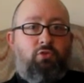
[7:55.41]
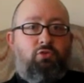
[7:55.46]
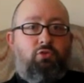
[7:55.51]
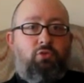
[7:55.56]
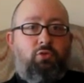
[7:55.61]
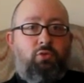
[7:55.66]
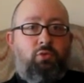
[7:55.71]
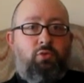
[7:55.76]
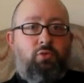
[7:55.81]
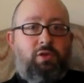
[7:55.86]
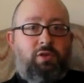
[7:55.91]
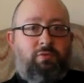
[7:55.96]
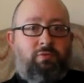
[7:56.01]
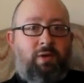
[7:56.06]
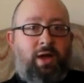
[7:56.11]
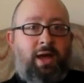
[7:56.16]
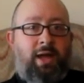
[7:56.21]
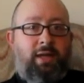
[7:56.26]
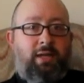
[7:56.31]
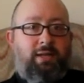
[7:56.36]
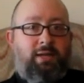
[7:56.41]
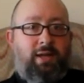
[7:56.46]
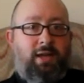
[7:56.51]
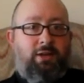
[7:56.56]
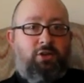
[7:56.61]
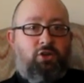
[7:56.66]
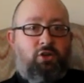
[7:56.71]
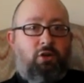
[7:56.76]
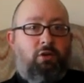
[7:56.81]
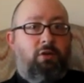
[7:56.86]
true divine
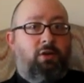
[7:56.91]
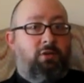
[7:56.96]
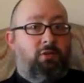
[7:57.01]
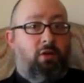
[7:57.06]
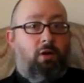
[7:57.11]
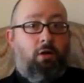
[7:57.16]
nature is